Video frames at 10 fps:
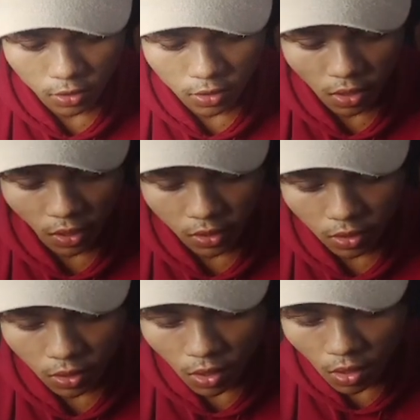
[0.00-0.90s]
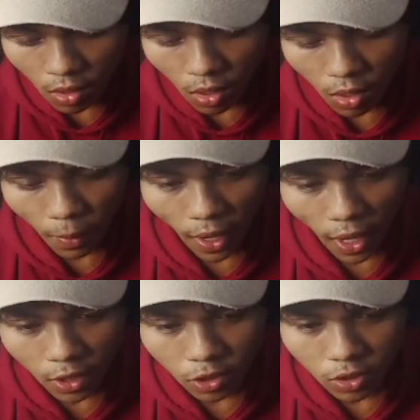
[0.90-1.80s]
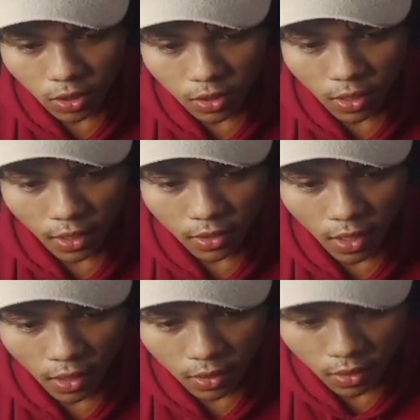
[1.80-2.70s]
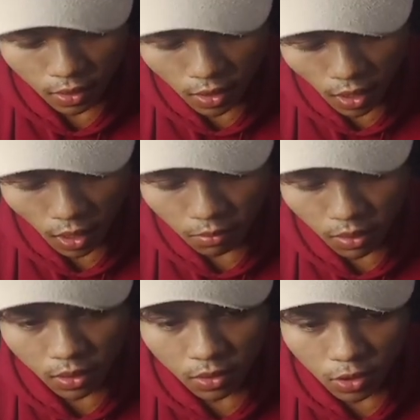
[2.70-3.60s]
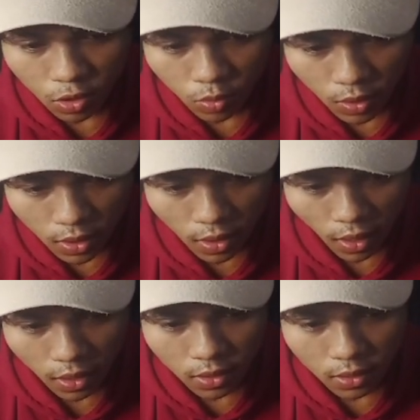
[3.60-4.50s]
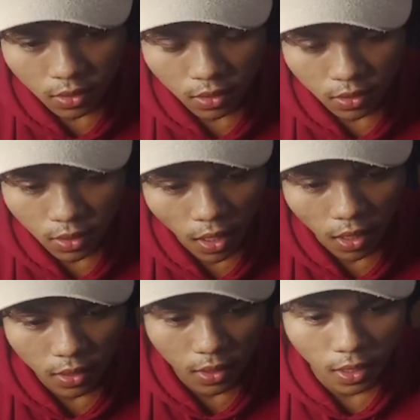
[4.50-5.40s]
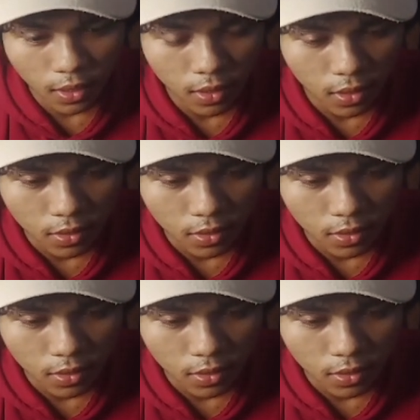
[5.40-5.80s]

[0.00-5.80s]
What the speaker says: like hashtag, like that, I mean string, like like this.